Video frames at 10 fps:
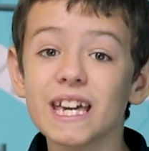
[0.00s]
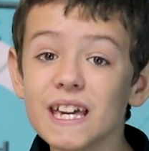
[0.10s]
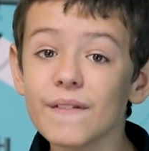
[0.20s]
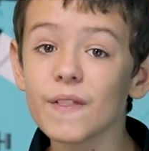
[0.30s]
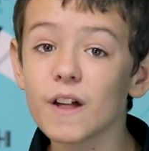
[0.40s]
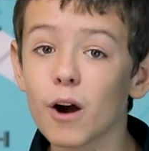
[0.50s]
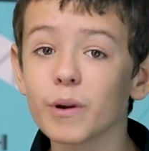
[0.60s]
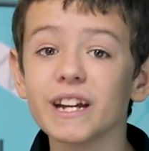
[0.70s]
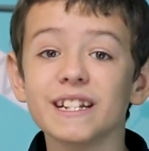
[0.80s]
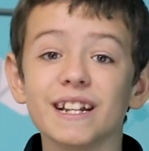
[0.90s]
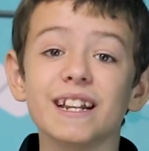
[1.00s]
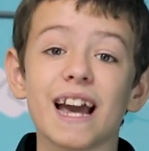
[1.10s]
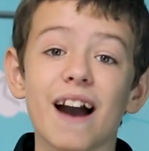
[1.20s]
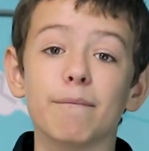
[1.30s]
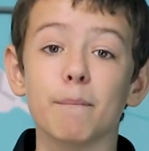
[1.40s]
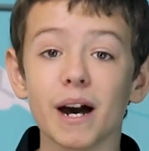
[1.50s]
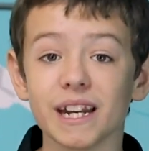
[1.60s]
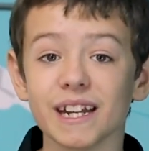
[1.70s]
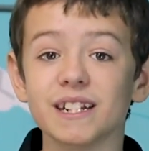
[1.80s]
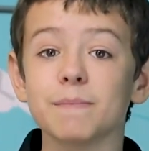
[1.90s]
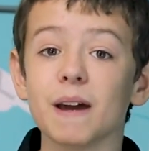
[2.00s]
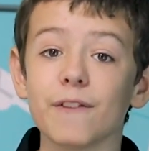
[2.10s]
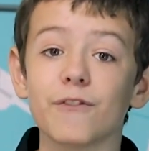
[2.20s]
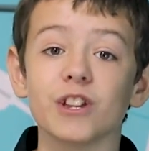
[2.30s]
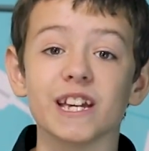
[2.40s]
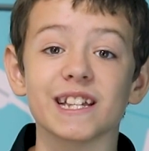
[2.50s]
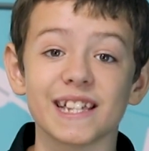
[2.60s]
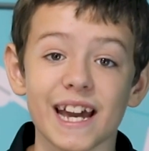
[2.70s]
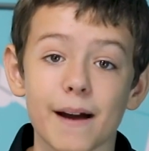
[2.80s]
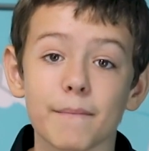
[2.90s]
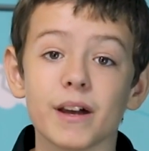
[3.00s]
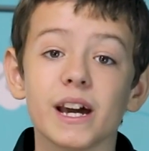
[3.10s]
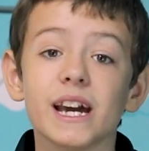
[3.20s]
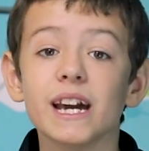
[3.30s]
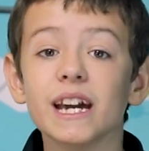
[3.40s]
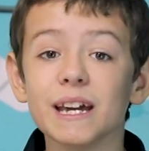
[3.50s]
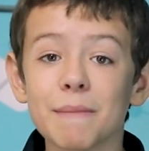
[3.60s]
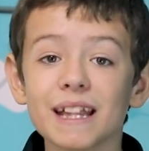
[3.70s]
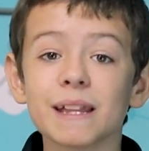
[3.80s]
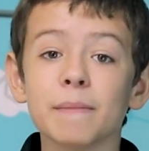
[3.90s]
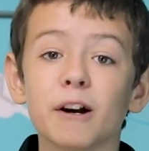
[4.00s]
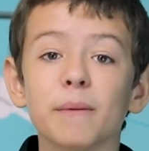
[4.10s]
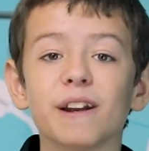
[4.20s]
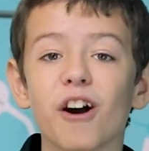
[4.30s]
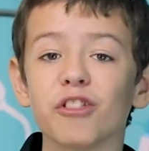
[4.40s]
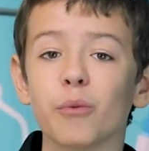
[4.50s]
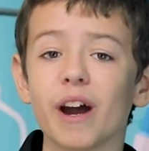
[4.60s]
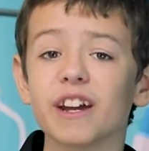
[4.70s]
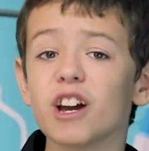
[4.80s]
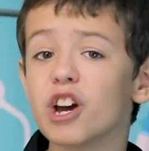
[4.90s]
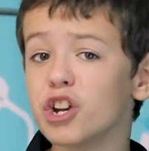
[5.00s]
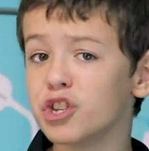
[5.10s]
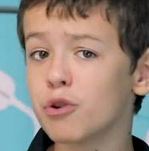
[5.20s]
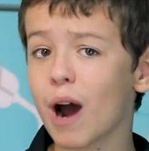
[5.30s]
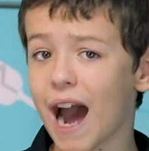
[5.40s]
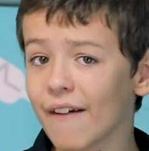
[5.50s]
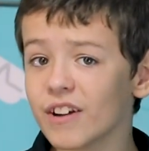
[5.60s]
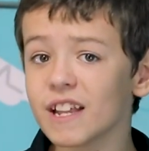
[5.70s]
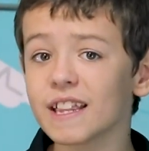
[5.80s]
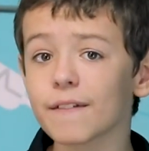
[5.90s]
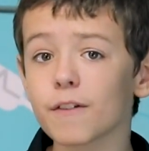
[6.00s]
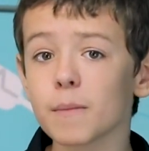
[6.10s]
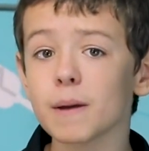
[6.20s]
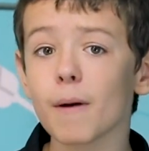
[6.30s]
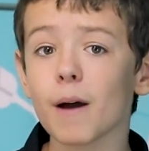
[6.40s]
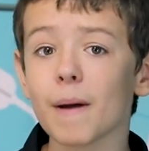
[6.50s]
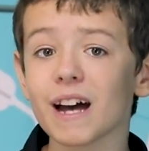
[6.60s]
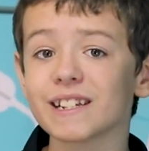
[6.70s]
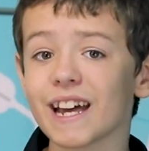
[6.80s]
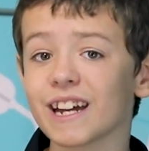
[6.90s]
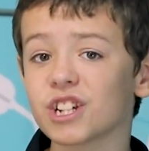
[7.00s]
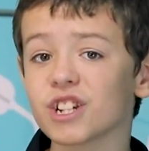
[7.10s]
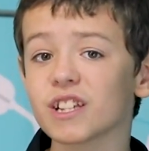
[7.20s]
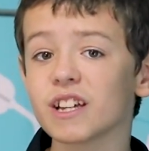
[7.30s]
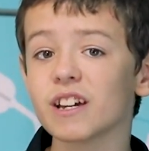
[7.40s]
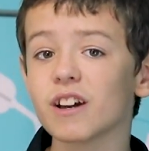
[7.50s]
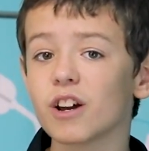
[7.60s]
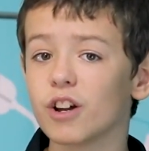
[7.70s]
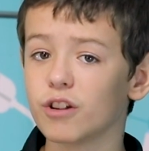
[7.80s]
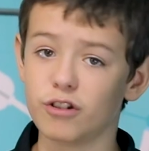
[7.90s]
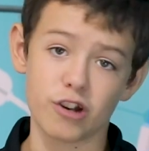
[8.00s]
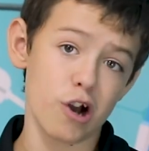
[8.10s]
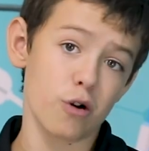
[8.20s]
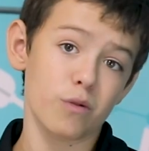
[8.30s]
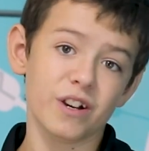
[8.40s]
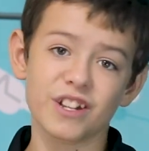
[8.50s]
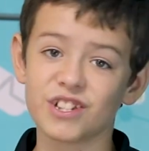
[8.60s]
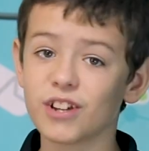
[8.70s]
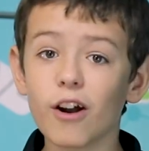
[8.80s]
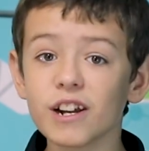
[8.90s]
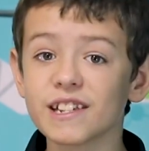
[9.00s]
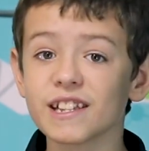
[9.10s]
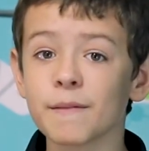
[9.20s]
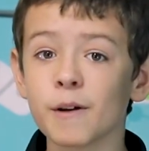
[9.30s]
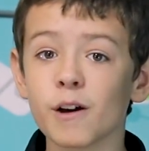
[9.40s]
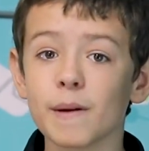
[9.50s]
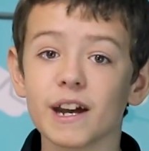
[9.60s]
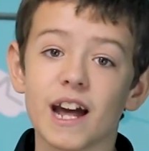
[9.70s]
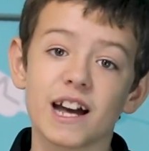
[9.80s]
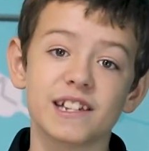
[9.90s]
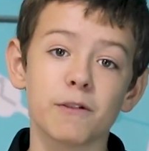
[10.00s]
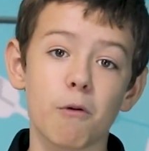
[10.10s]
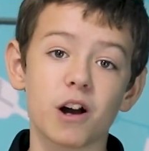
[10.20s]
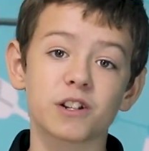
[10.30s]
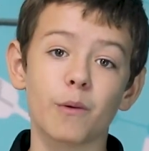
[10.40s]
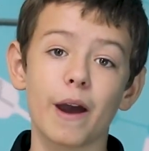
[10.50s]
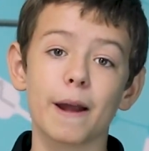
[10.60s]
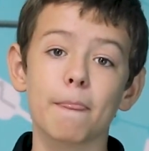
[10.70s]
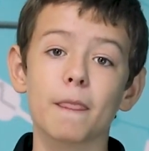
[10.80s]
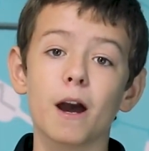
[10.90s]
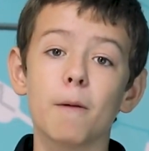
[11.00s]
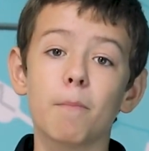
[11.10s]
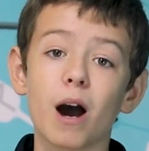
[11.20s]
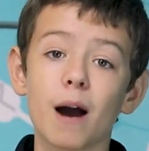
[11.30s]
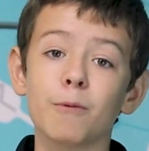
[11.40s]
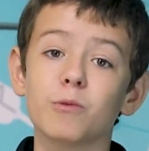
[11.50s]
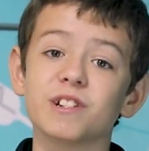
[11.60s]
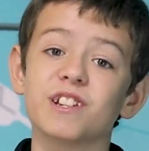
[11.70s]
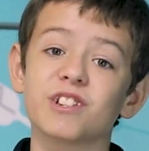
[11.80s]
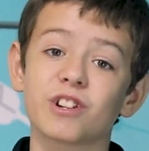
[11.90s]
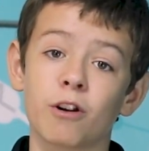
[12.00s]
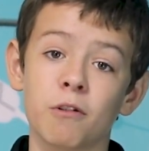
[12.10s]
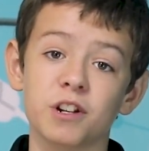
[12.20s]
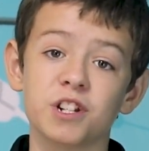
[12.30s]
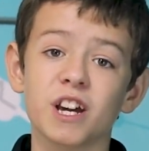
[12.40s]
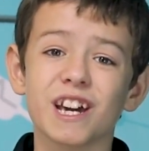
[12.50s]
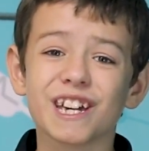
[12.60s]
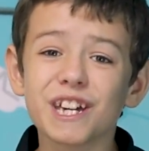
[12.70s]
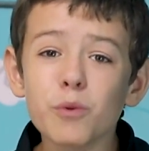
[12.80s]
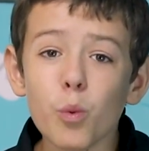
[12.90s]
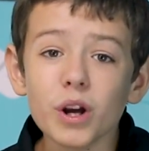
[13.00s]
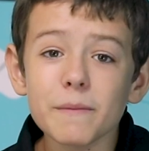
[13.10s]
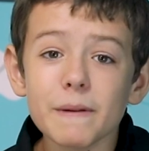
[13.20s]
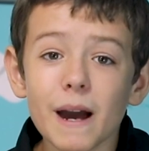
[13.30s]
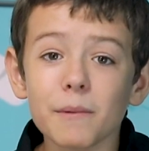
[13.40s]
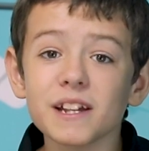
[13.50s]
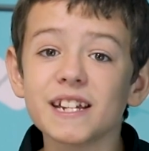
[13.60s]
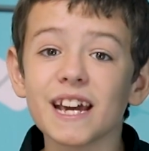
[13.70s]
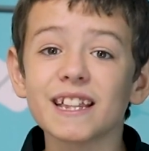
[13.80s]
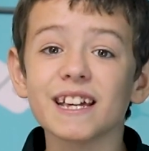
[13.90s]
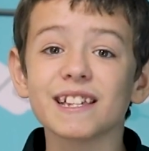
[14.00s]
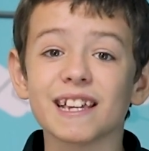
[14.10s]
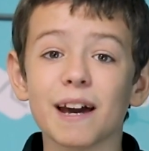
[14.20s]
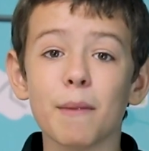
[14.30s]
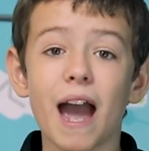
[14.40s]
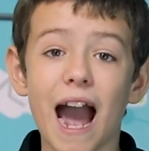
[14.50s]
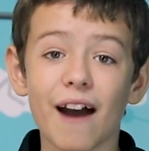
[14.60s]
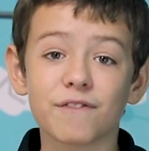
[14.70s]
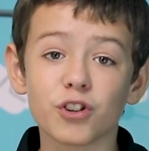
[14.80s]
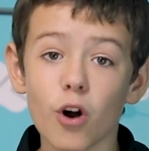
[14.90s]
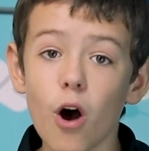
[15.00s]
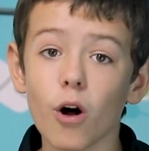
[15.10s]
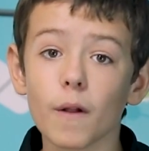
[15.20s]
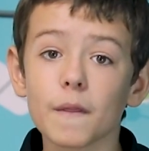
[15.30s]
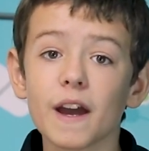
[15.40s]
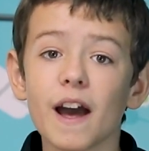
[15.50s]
even though he didn't have money to pay for the exam. He met the mailman on the way. Do you have anything for me? Bob asked anxiously. No, sorry, said the mailman as he walked away. Bob was discouraged. He wouldn't be able to take the exam after all.